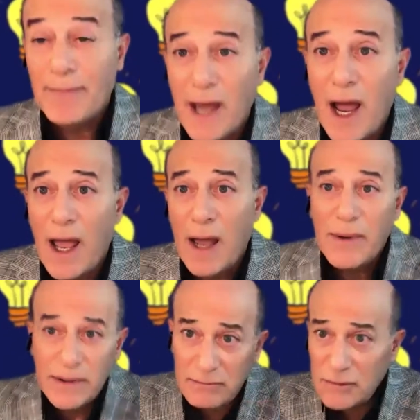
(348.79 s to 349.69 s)
But I,
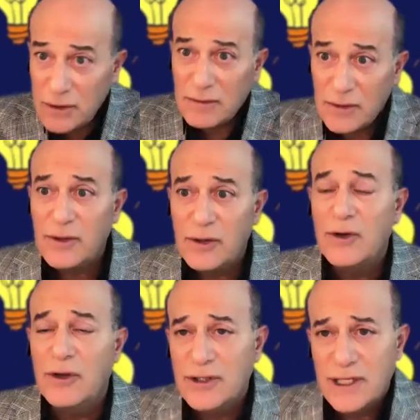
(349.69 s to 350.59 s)
but
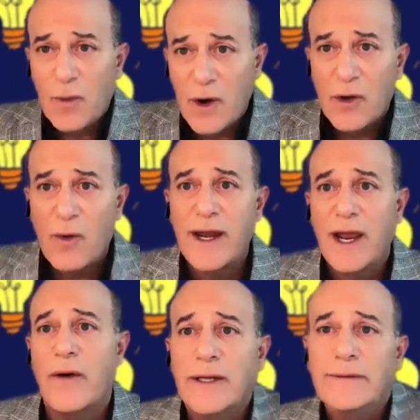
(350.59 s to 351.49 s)
you're somewhere in the right
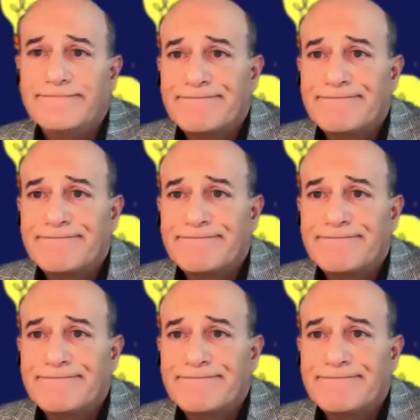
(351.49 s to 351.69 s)
area.